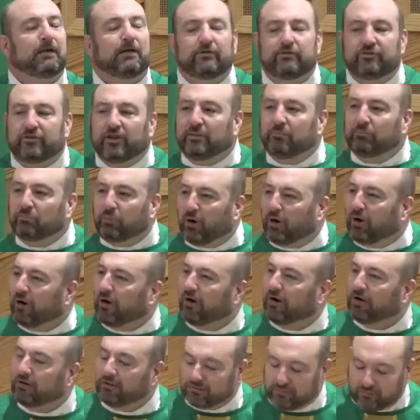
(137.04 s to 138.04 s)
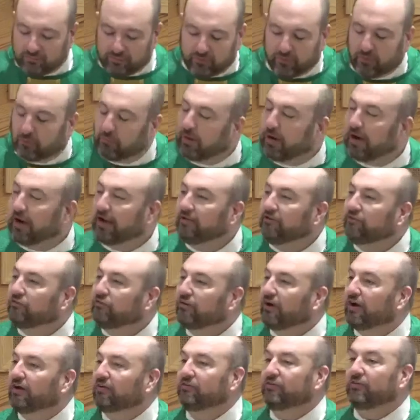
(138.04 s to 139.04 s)
St. Paul reminds
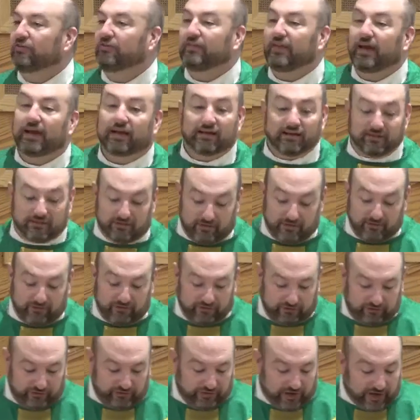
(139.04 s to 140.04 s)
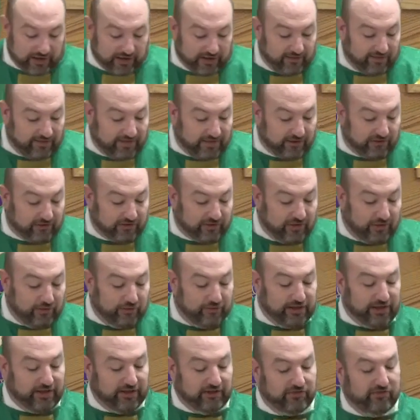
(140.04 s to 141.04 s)
us in 2
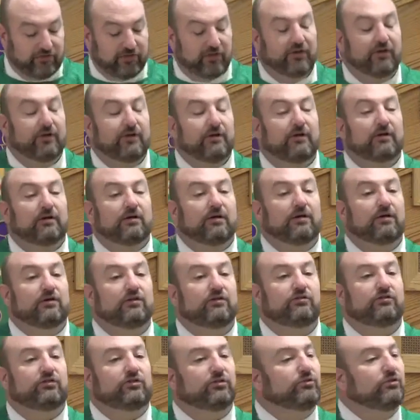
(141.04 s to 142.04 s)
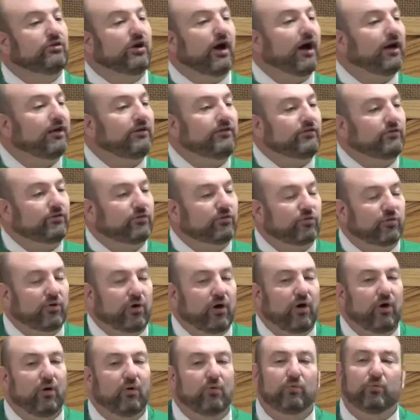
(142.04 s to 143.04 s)
Thessalonians, do not
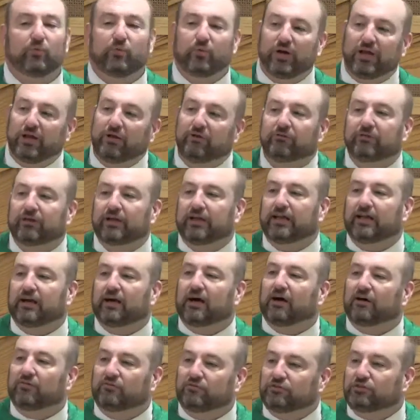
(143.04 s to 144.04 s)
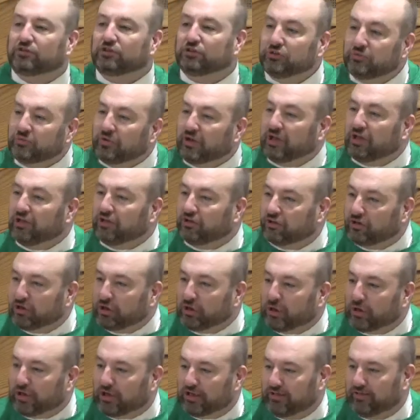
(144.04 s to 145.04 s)
grow weary of doing
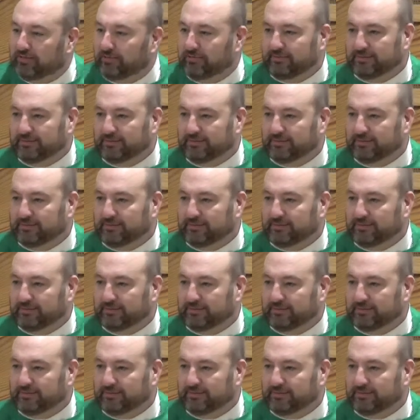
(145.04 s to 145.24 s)
good.